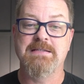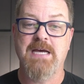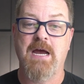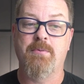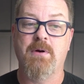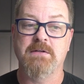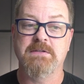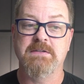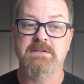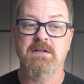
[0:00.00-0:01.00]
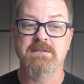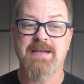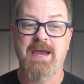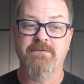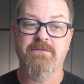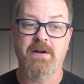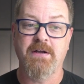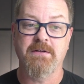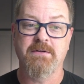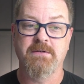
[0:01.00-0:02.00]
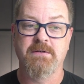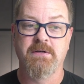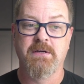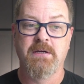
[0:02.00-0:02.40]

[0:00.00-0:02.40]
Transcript: CI process on scan findings.